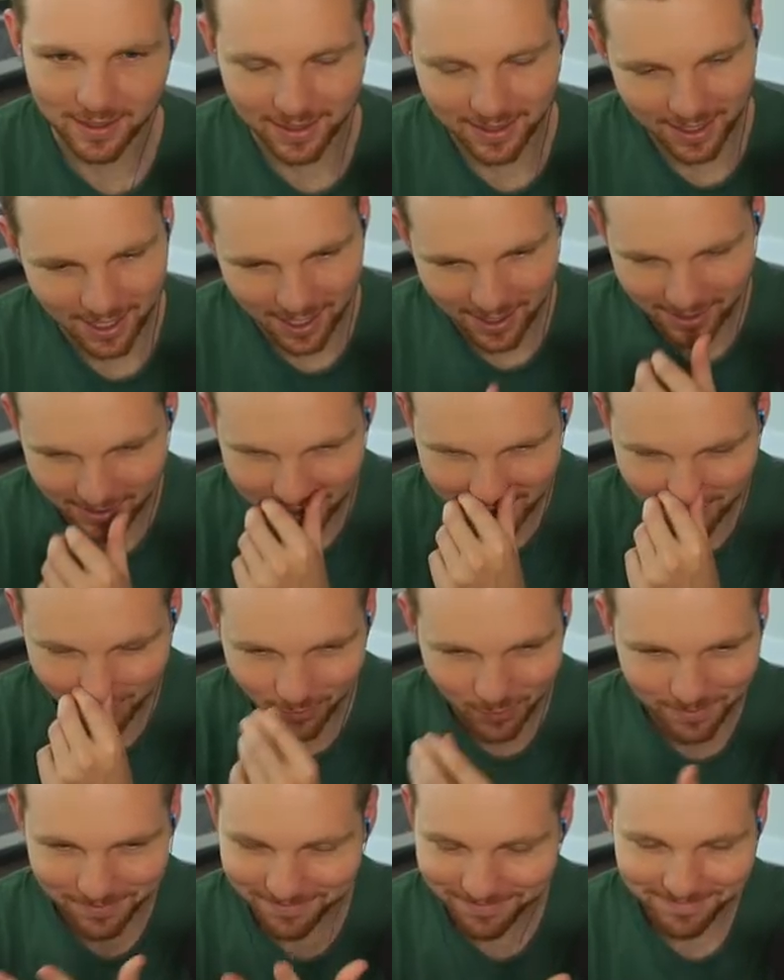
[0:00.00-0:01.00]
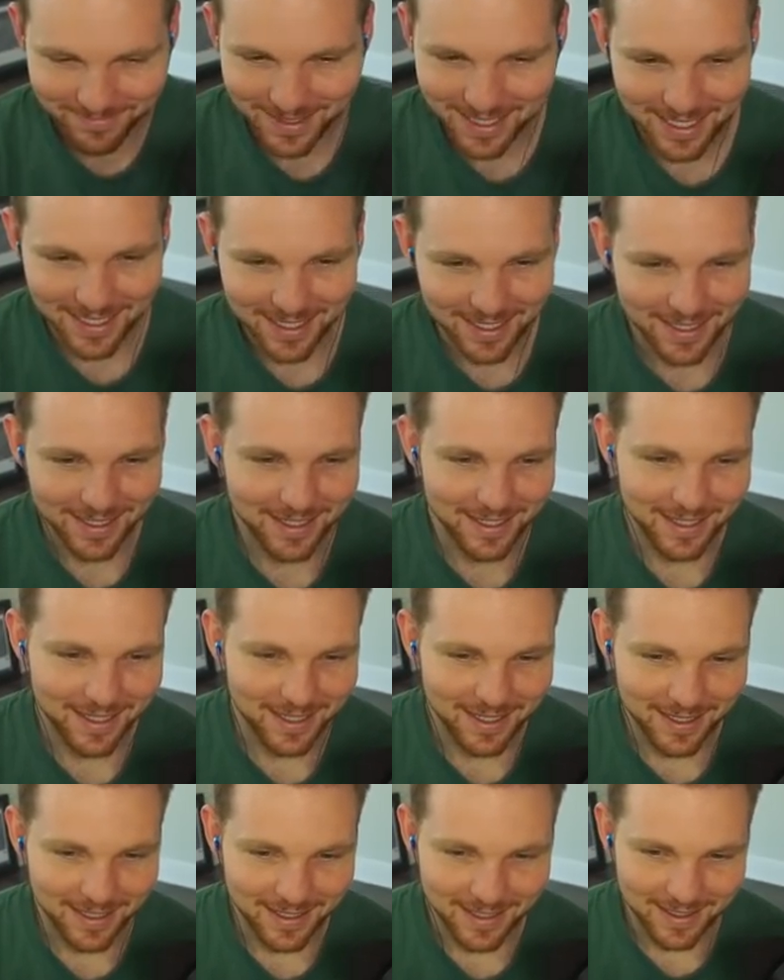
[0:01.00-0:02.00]
oh, that's
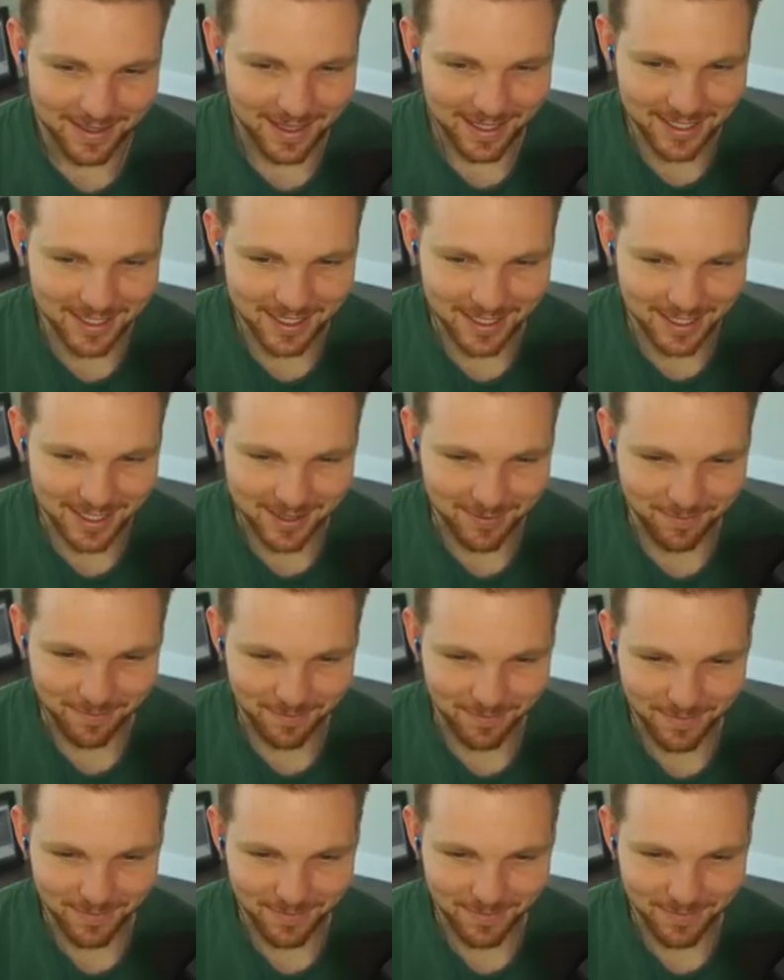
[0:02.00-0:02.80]
that's just